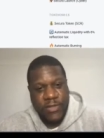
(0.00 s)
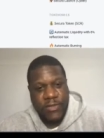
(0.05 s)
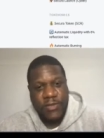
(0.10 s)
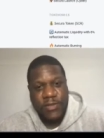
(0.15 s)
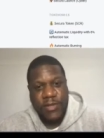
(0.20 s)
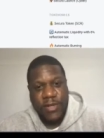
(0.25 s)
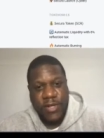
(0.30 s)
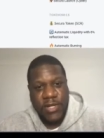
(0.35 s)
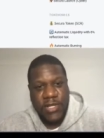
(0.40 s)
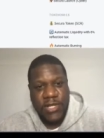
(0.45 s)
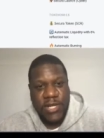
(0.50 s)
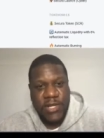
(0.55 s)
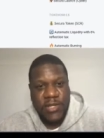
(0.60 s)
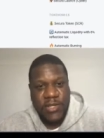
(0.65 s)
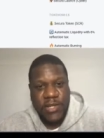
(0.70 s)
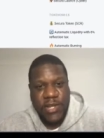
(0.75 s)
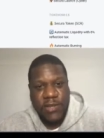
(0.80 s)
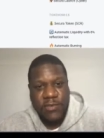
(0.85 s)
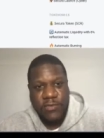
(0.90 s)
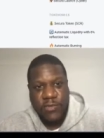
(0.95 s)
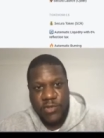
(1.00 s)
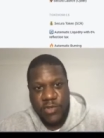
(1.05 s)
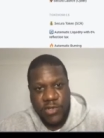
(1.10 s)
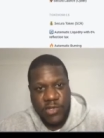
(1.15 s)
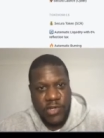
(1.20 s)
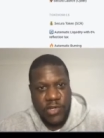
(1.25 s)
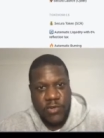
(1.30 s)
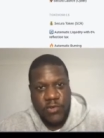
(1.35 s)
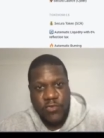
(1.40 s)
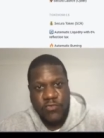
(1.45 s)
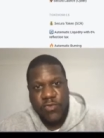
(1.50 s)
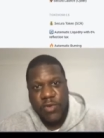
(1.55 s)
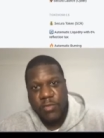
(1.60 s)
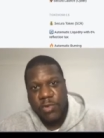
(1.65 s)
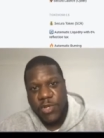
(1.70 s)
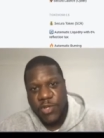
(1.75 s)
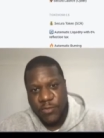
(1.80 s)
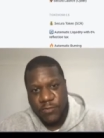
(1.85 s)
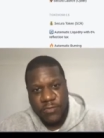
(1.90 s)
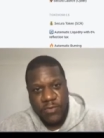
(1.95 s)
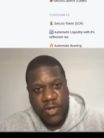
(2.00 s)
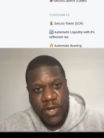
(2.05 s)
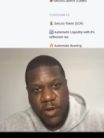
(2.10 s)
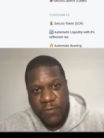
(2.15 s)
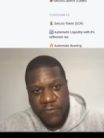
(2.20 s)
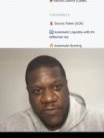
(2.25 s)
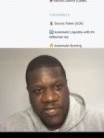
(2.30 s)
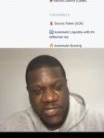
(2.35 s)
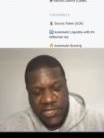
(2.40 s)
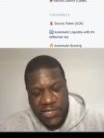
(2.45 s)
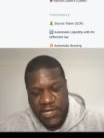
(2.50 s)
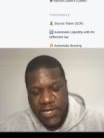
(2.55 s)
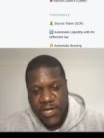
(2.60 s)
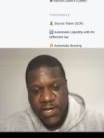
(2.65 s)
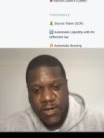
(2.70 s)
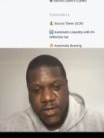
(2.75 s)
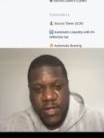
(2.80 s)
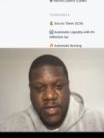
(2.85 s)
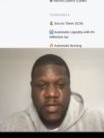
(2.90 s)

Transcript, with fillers: guys that's that was just a load of rubbish obviously